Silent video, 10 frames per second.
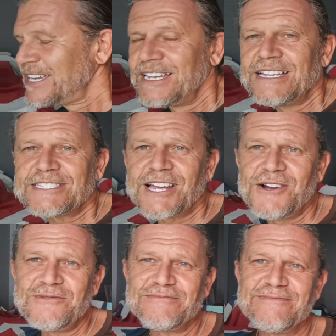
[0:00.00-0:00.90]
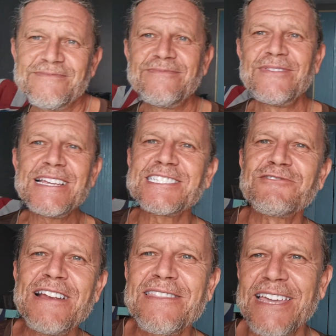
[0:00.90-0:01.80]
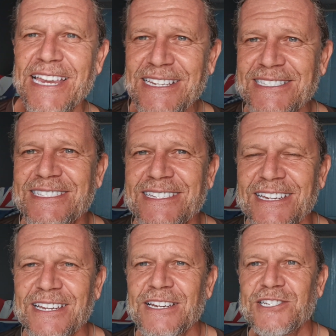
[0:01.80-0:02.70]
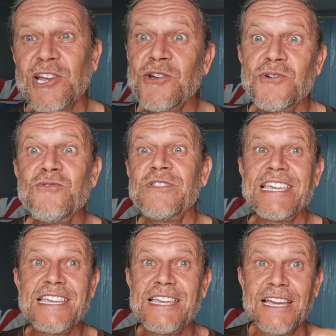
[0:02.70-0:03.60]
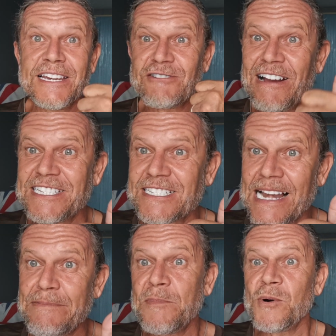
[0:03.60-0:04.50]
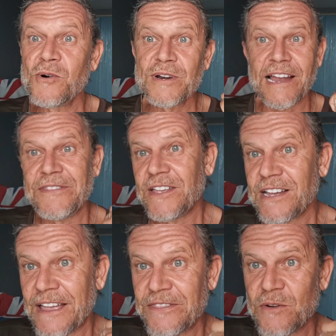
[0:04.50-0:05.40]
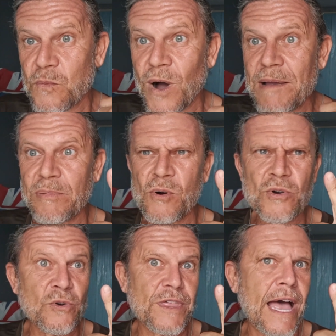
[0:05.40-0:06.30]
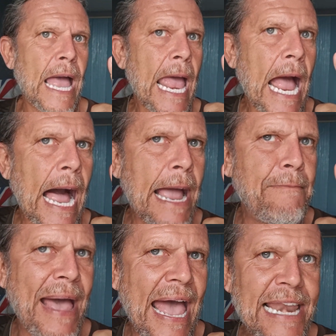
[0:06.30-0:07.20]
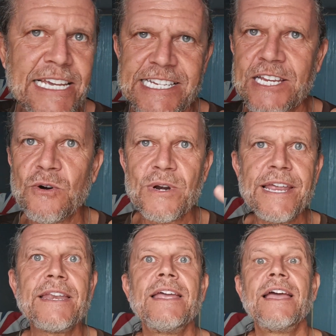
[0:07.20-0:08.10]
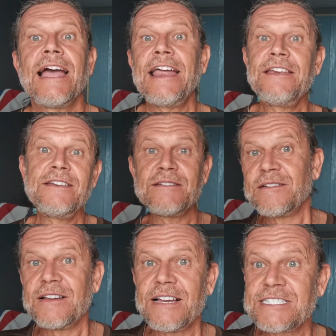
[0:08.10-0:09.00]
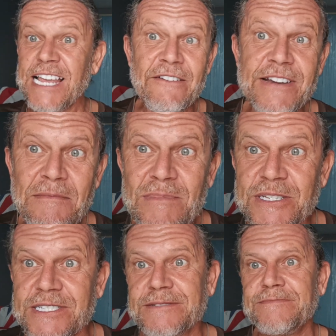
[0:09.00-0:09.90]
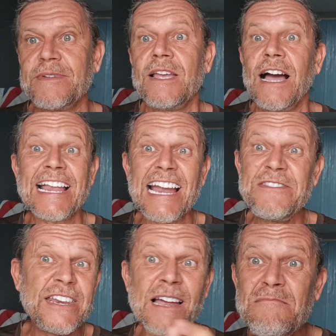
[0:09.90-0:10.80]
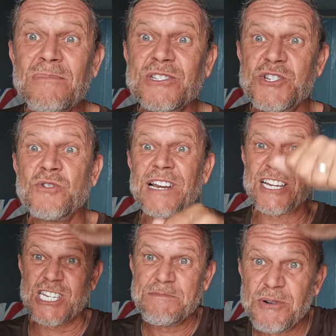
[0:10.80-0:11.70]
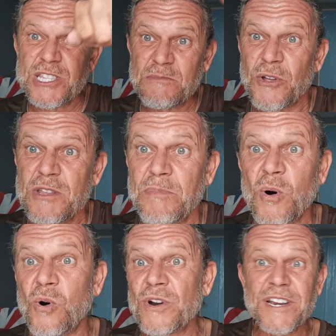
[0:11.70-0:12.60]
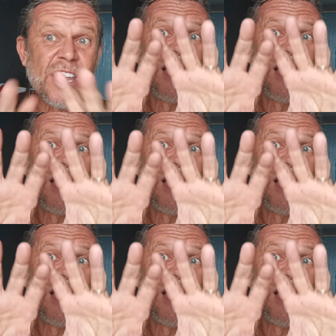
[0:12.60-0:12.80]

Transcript: So there's 3 things. 2, the director's clapperboard and the whiteboard, or the iPad as I call it, and a set of numbers. Again, the numbers, you can actually put them on the board and